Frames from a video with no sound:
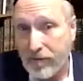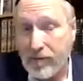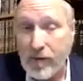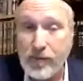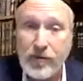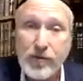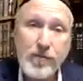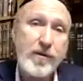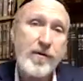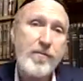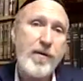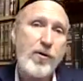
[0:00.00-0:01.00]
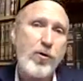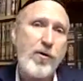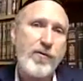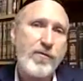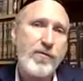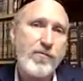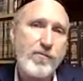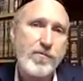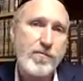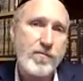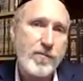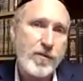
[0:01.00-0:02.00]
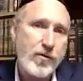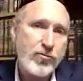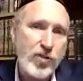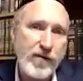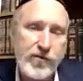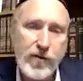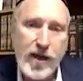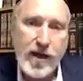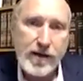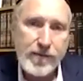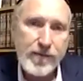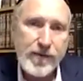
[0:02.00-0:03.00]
maybe you'll be better off with, shaving your head.